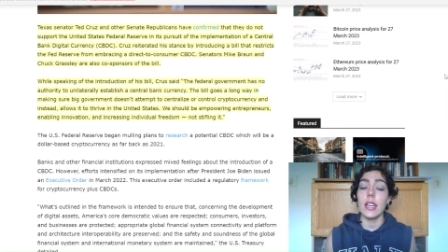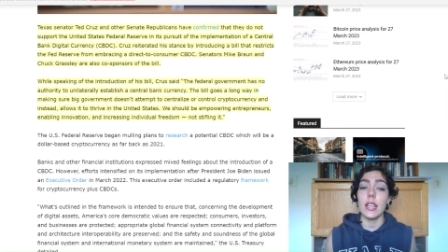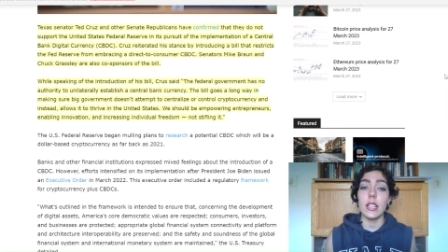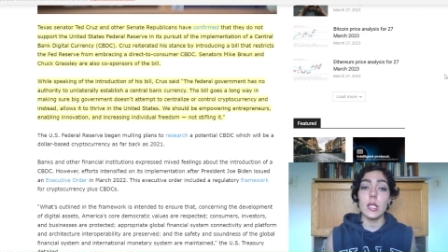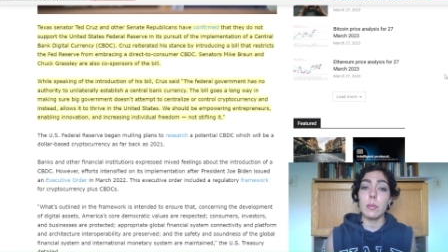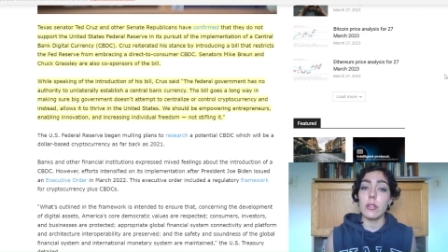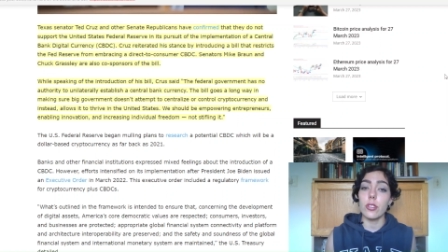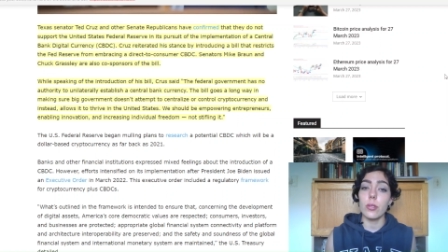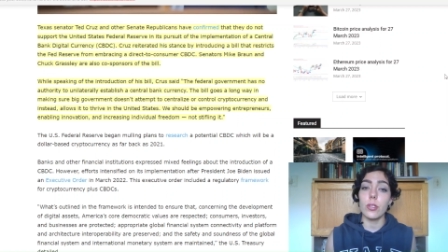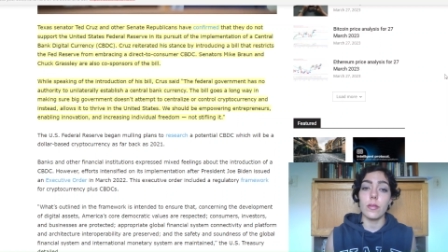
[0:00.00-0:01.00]
in its
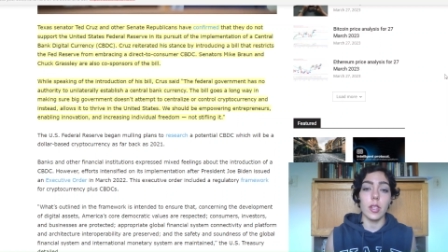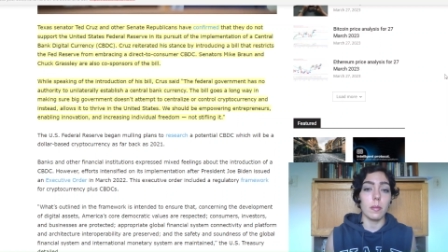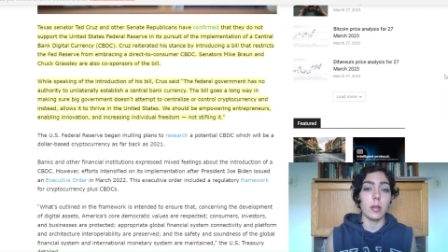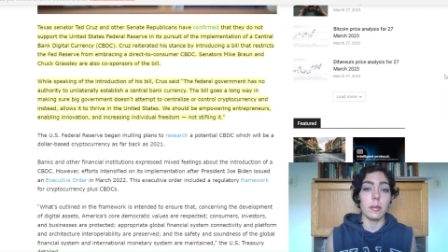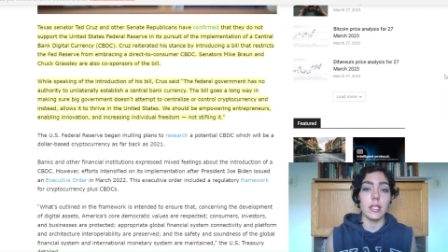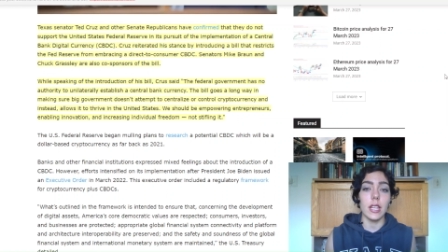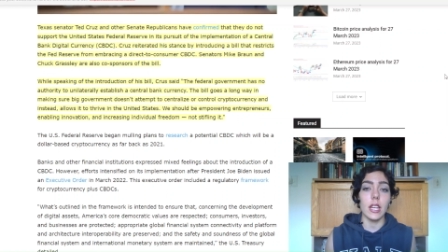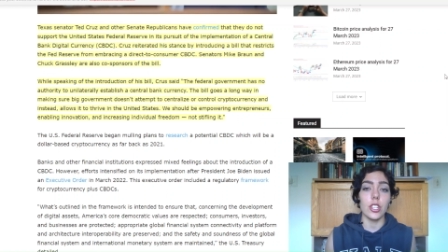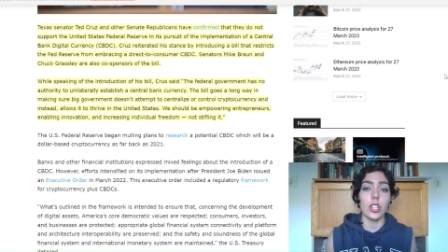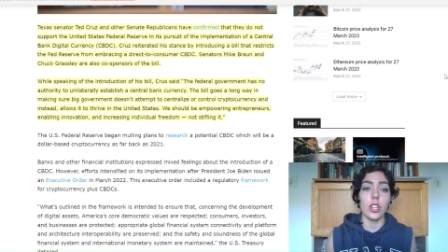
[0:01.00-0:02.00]
pursuit of the
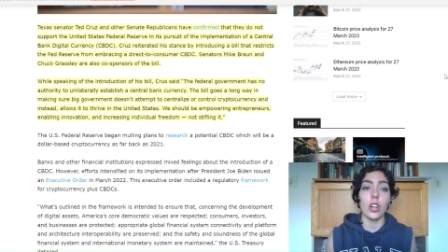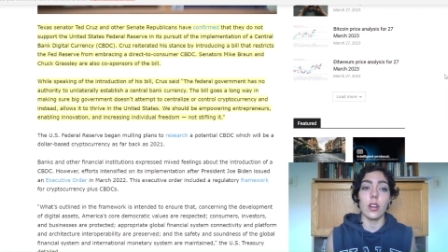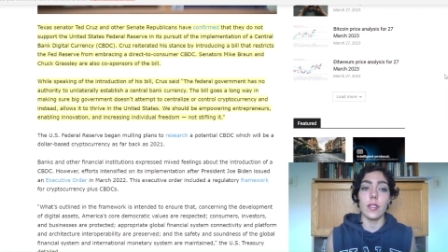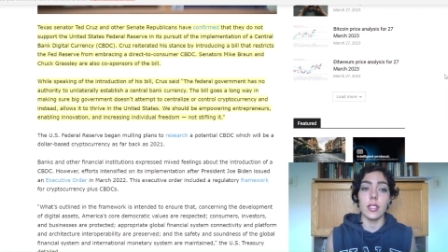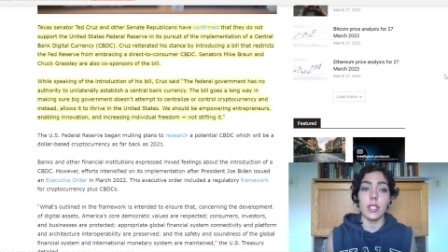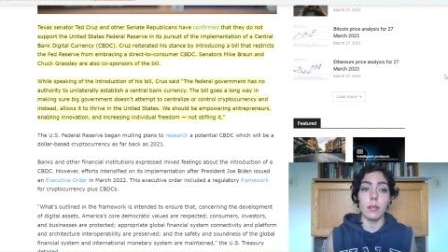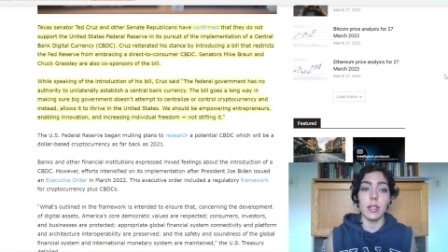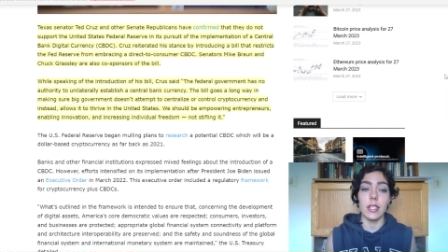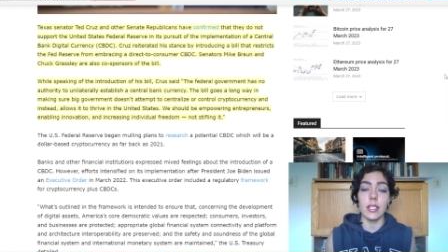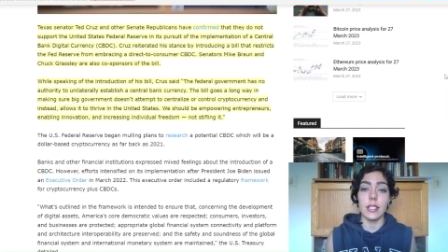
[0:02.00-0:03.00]
implementation of a C
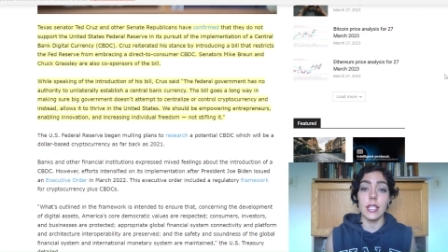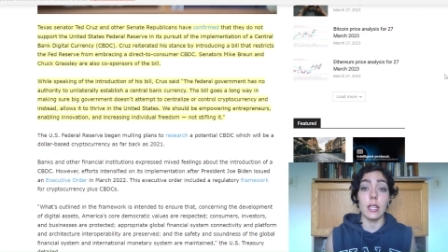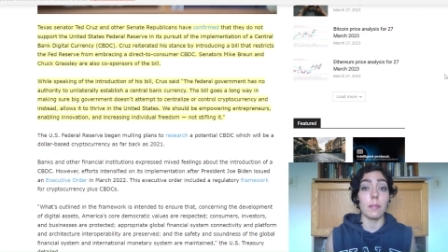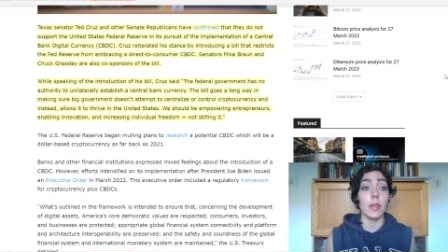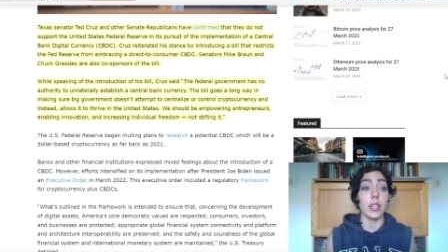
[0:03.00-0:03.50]
B D C,